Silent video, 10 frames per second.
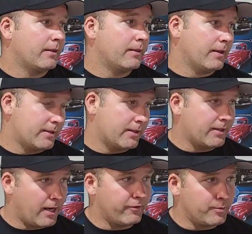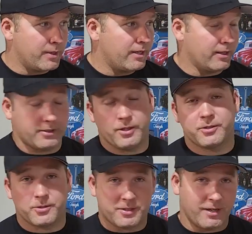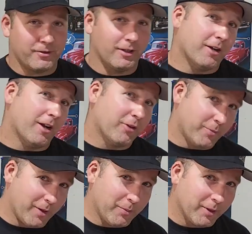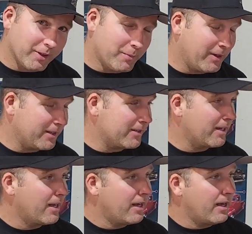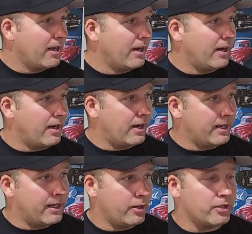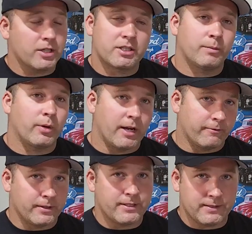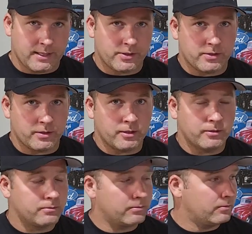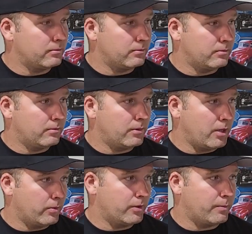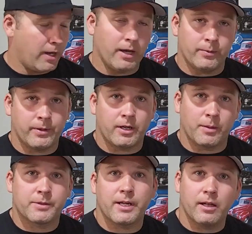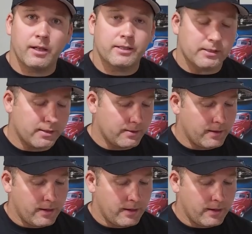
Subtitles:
this has saved me, and it's also saved a lot of other people in the pits. I carry just about every sensor known to man when it comes to LSs.